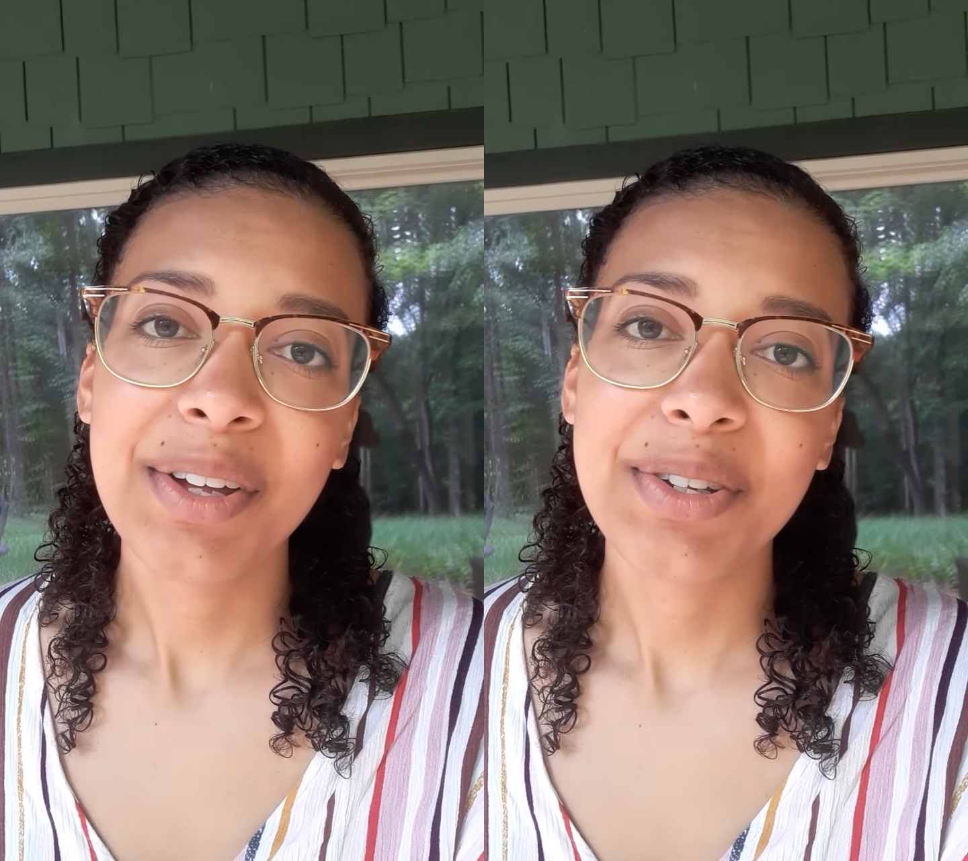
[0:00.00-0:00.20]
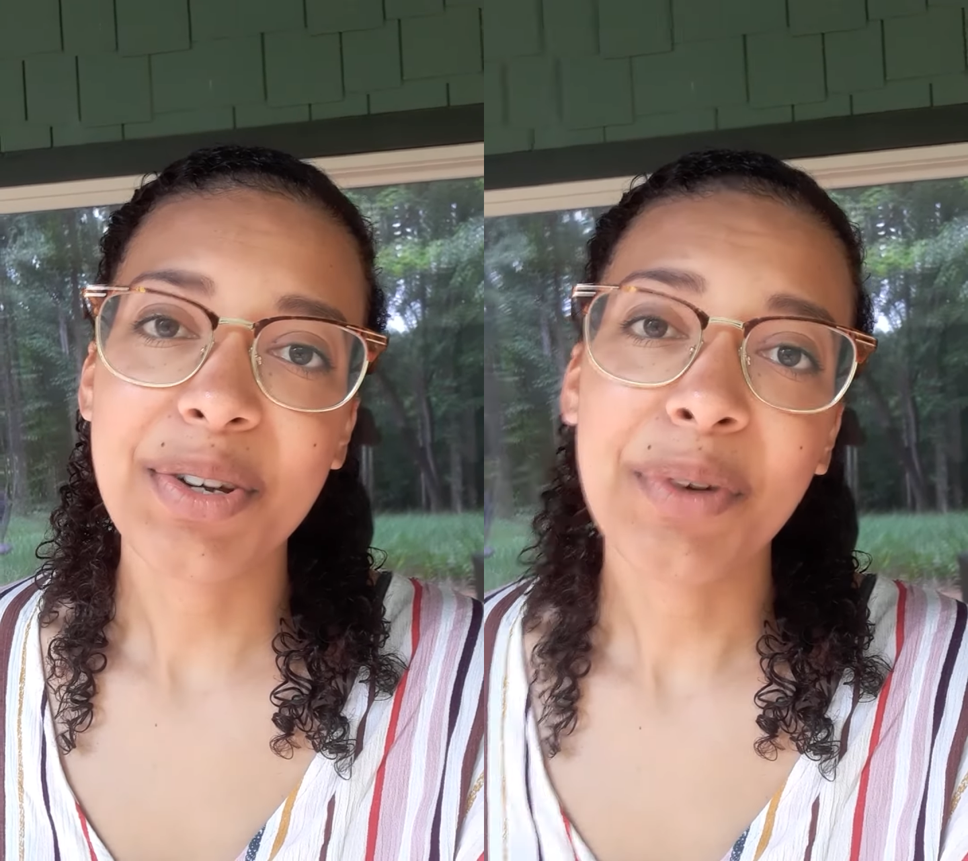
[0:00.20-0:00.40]

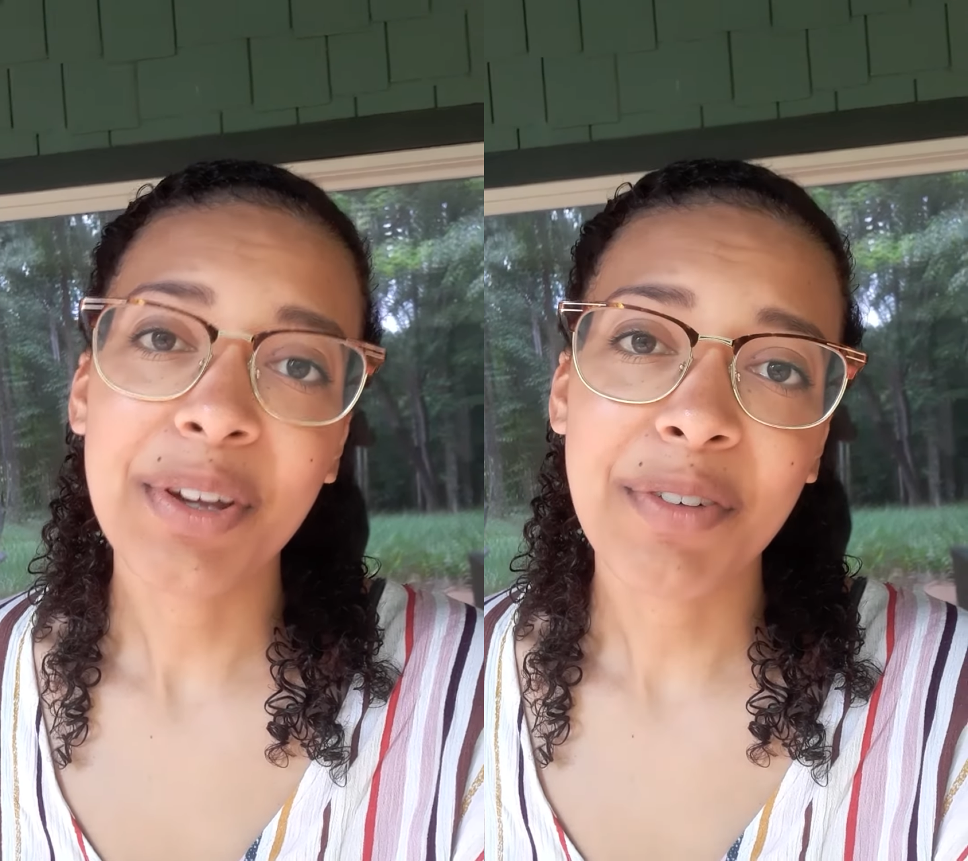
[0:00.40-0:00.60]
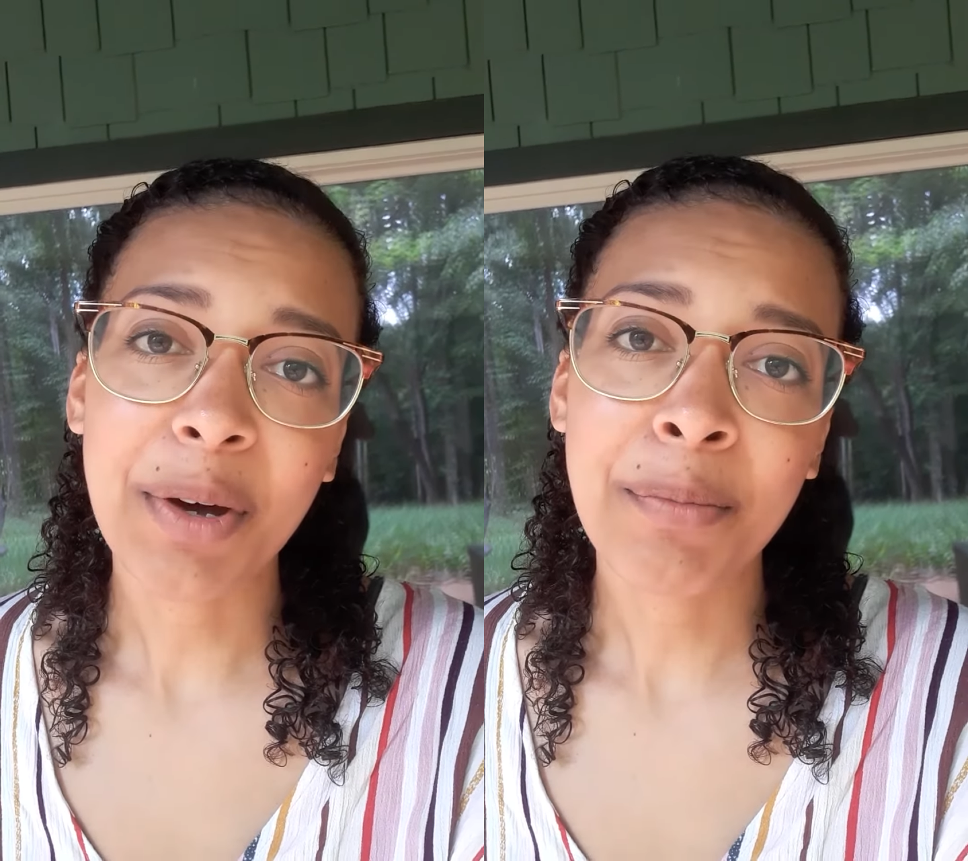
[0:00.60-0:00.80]
Don't
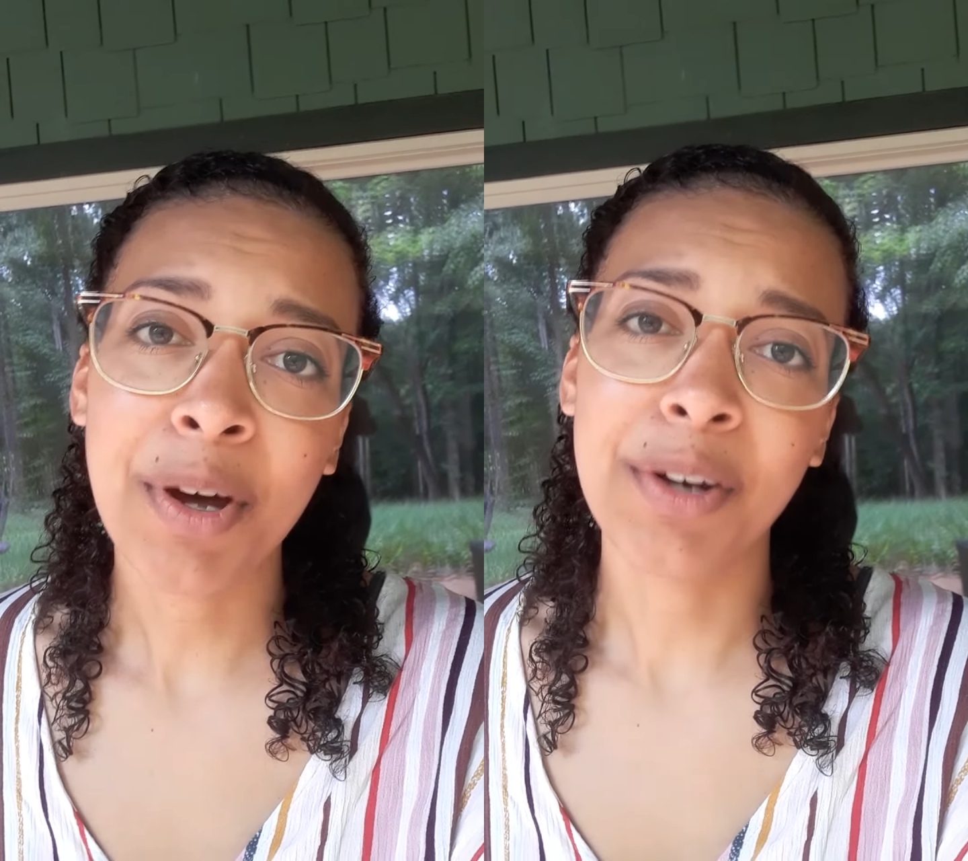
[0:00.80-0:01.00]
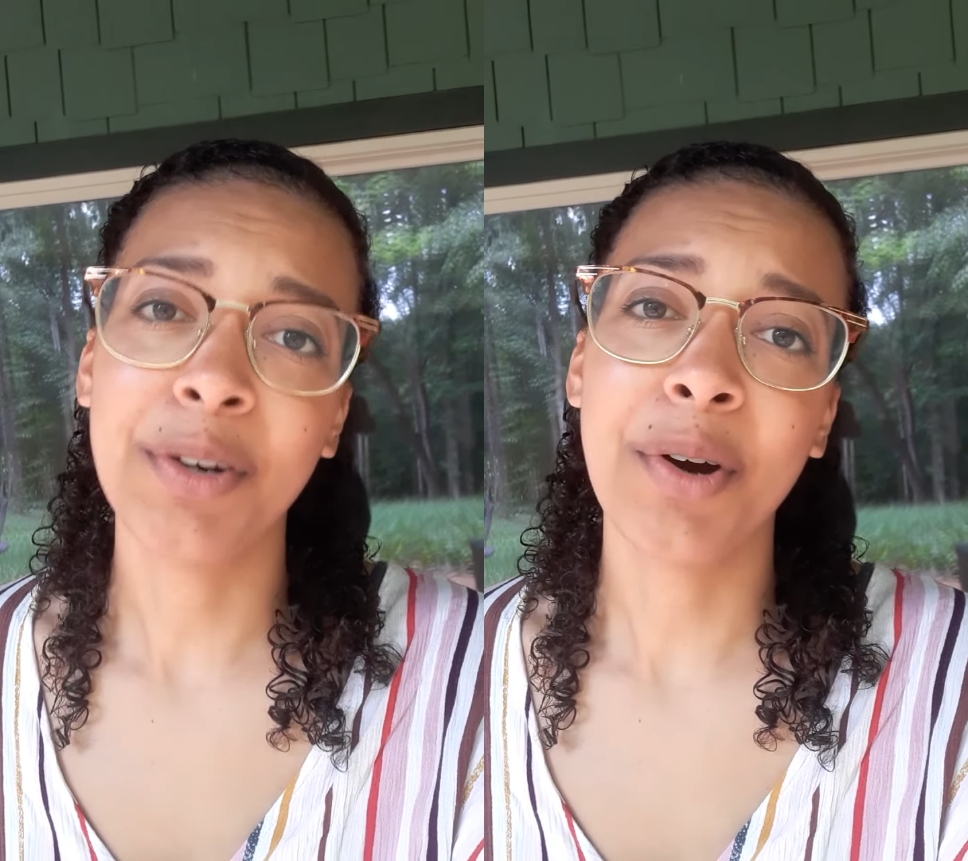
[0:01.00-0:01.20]
give up
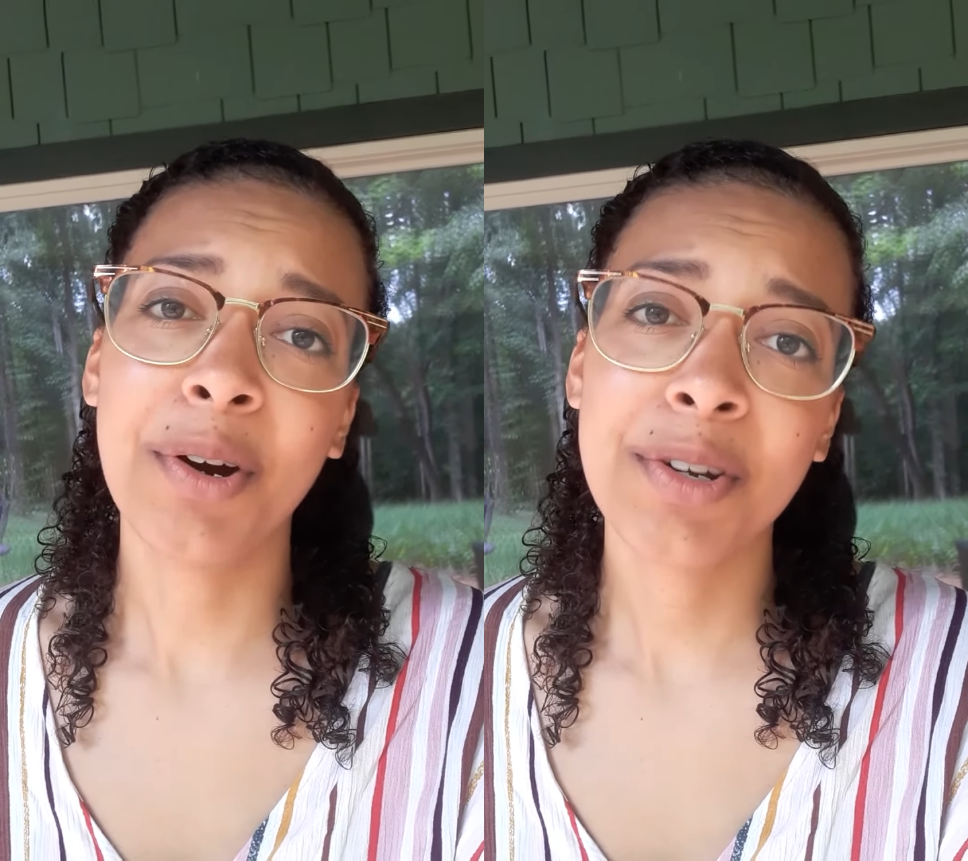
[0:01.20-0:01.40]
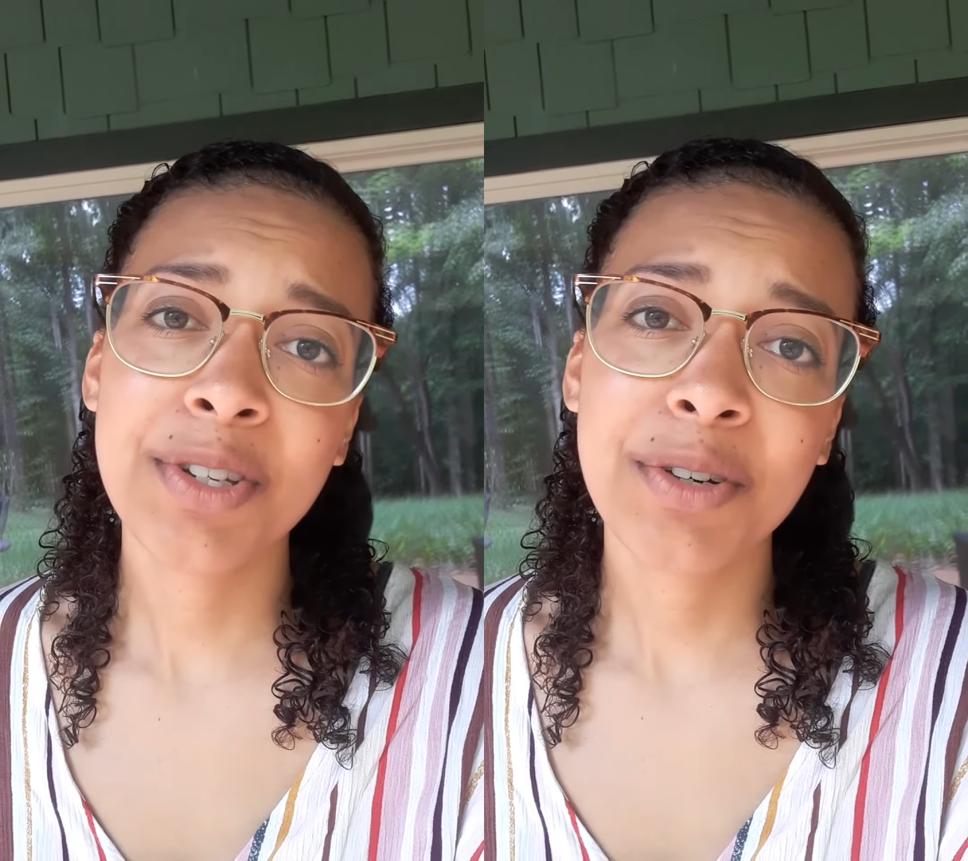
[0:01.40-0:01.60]
on your
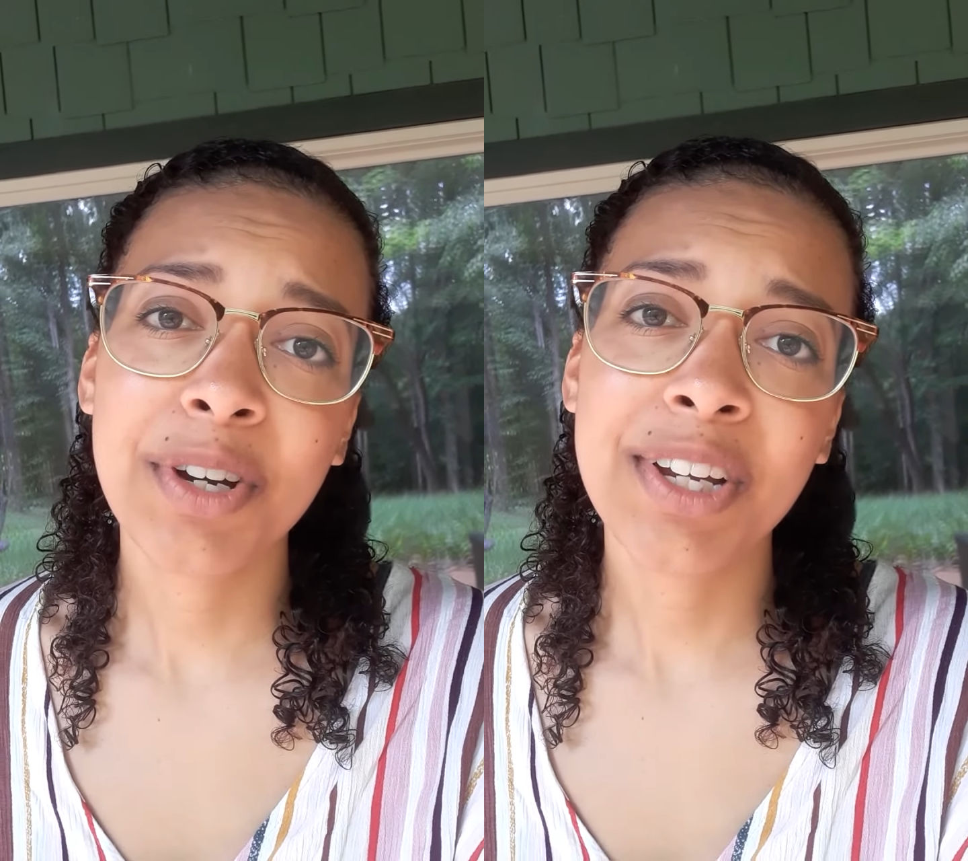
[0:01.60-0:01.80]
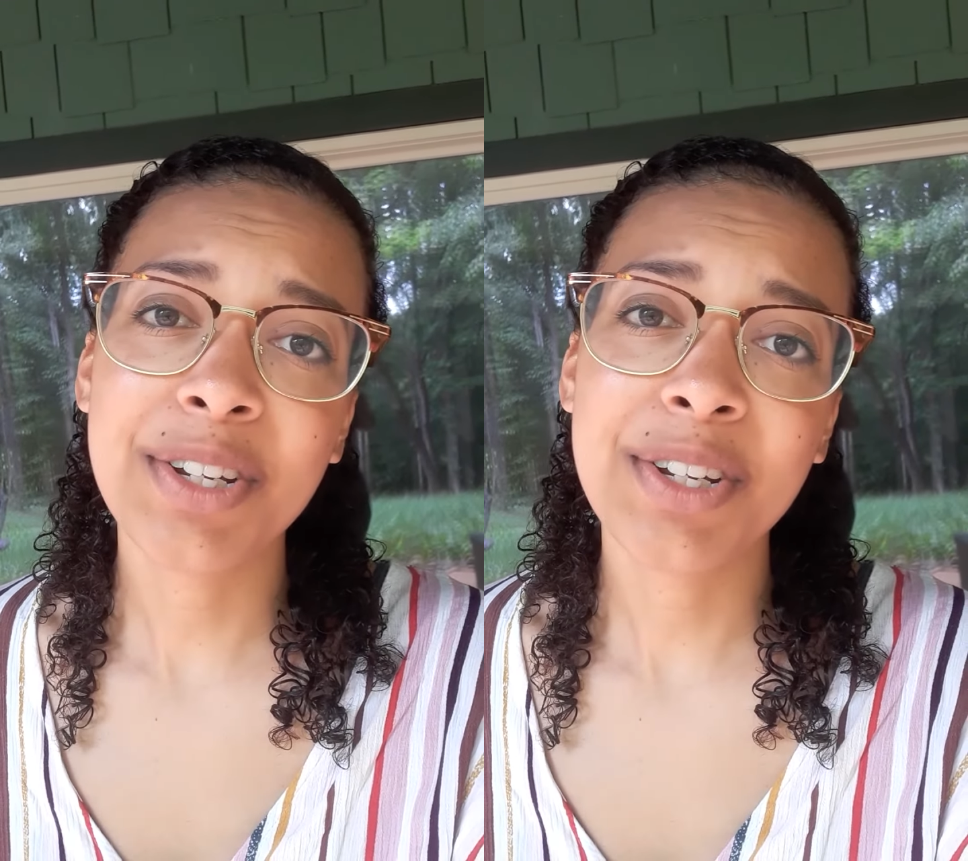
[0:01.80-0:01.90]
artistry.